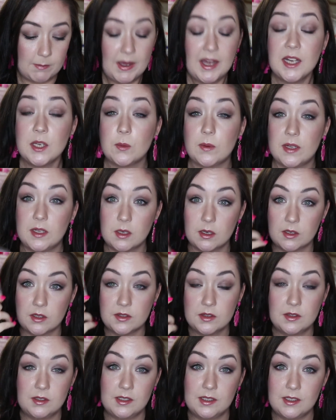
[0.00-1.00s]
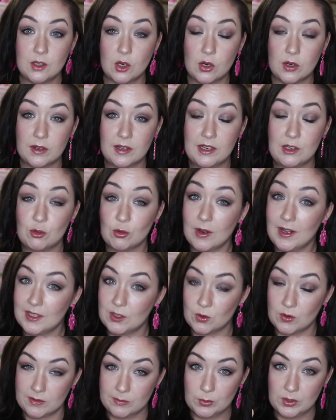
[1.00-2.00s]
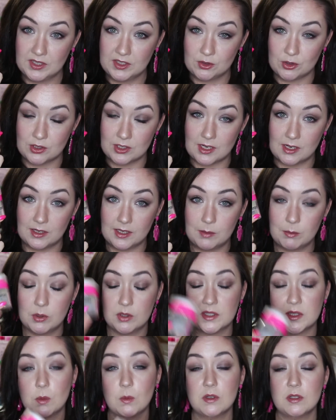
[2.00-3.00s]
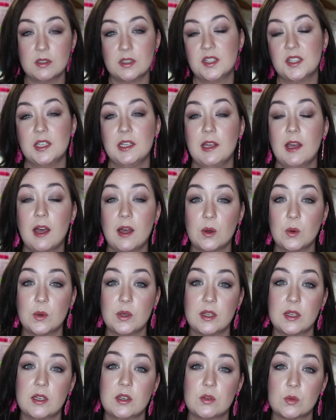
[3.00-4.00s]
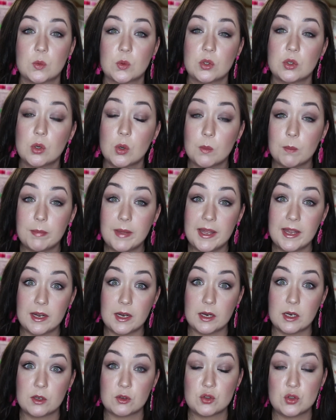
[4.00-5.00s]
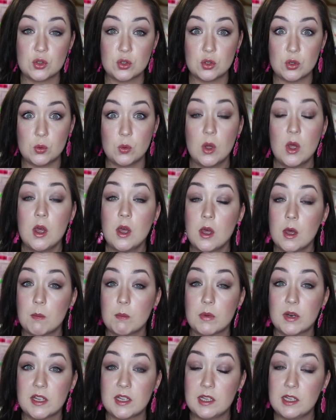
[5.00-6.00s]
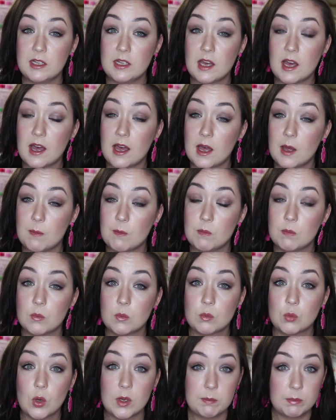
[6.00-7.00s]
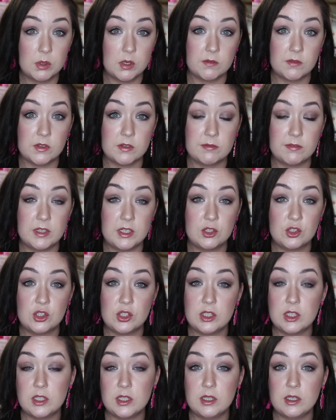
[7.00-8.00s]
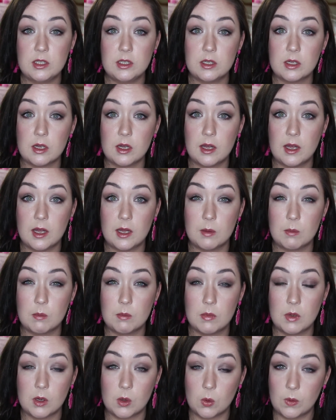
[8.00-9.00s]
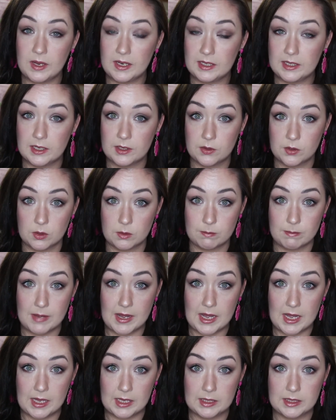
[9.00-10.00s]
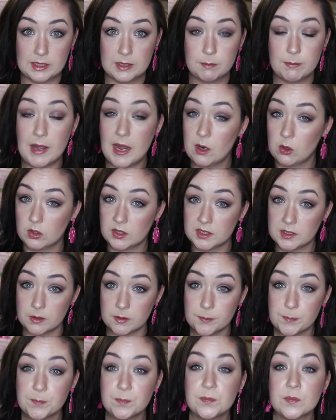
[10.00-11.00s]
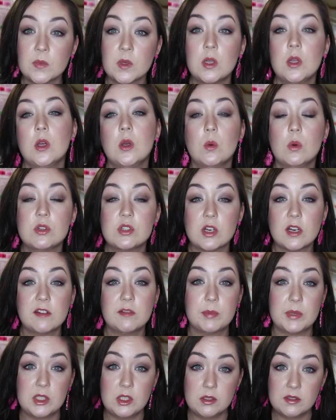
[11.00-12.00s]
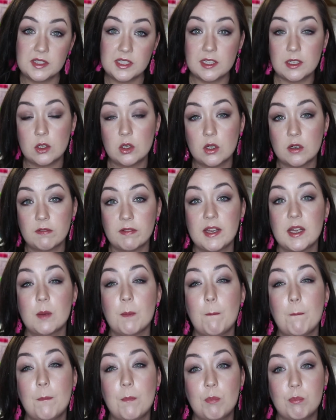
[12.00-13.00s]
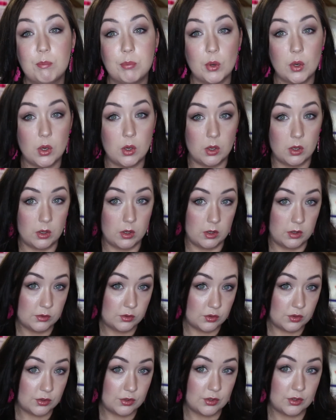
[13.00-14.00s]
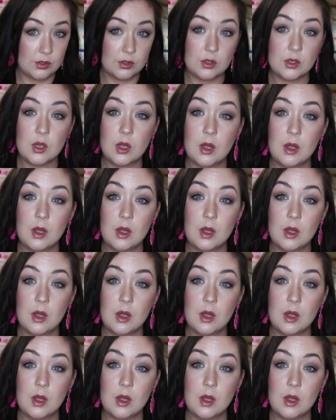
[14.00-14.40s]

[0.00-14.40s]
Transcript: Anyway, I got the Hydraluron Moisture Jelly because I wanted to see how it would compare to my quite beloved Vichy Aquilia Thermal Power Serum, which I've been using and loving, but